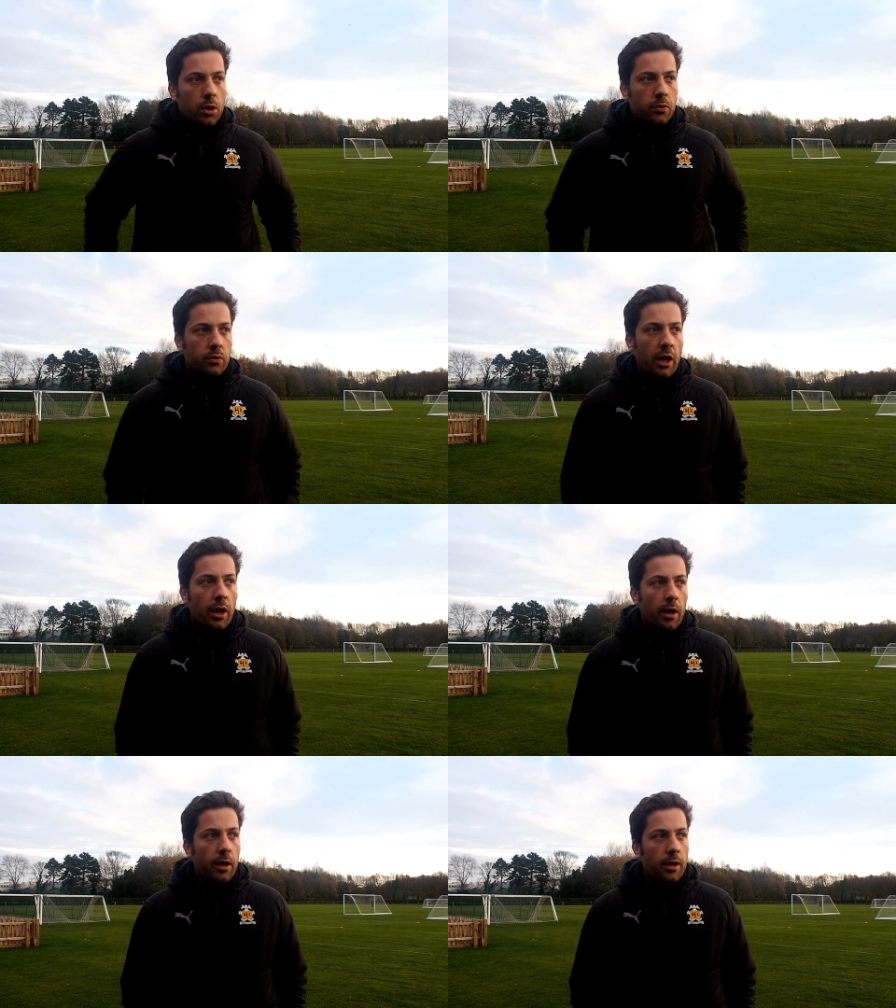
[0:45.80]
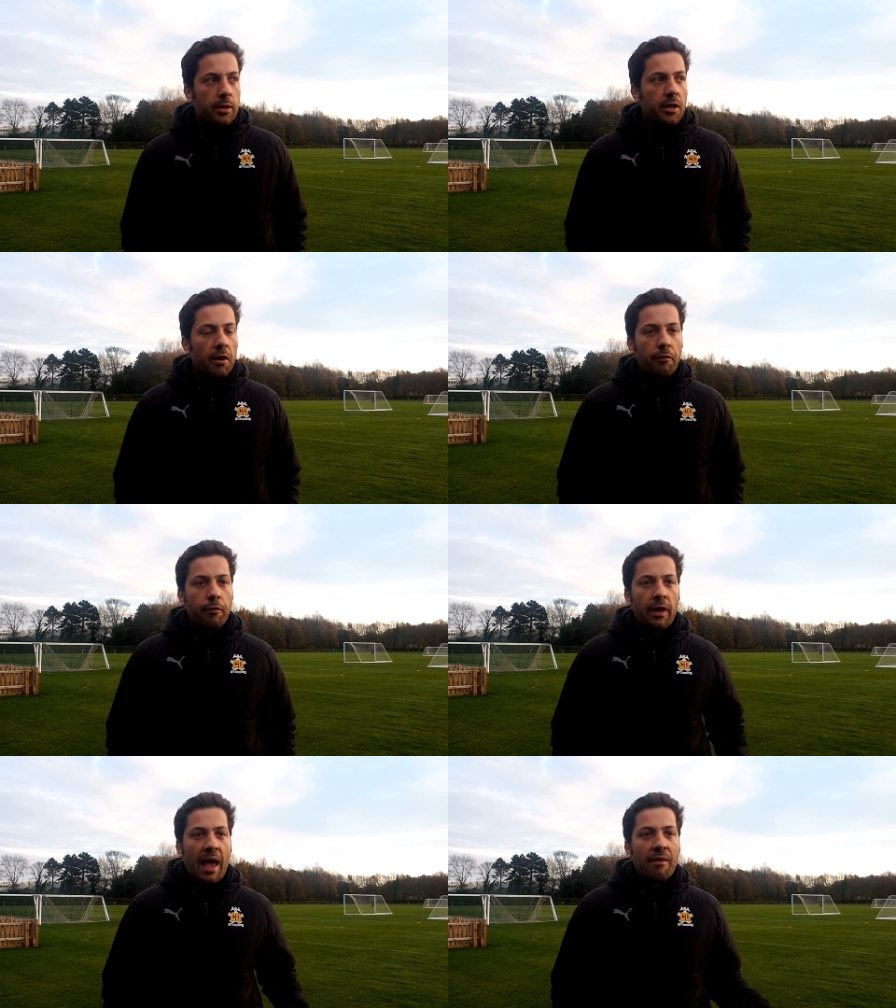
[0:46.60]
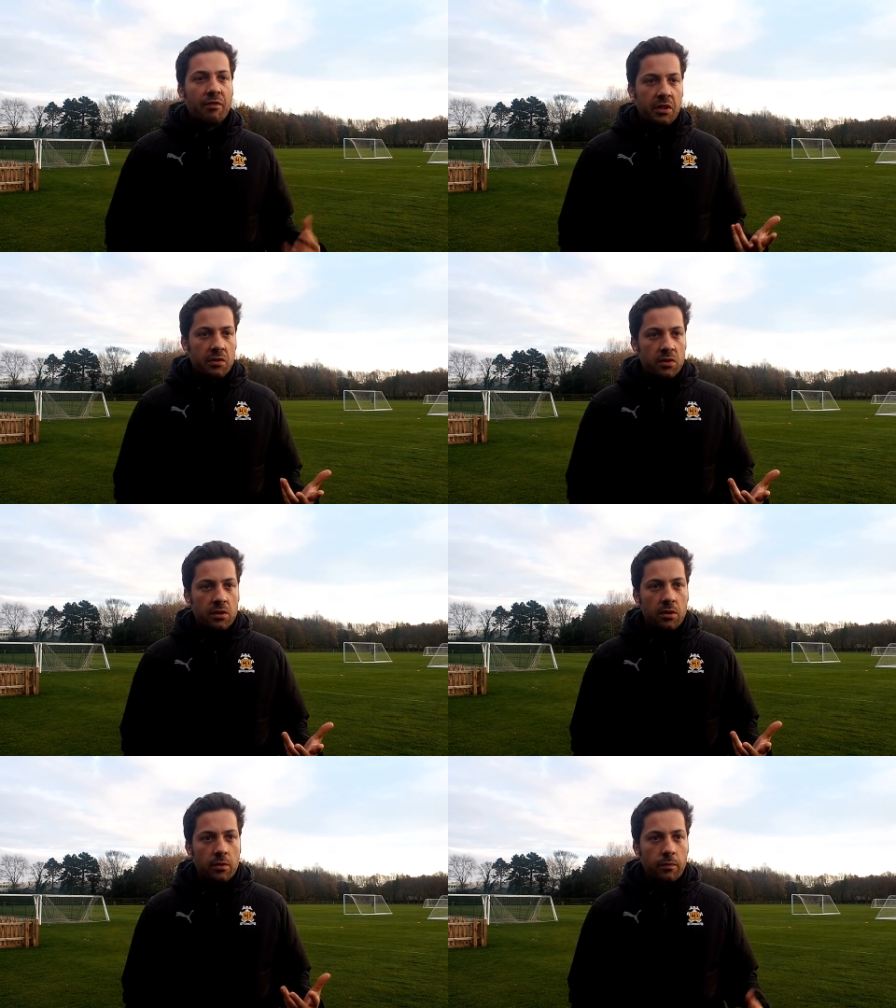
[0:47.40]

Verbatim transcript: to get enough evidence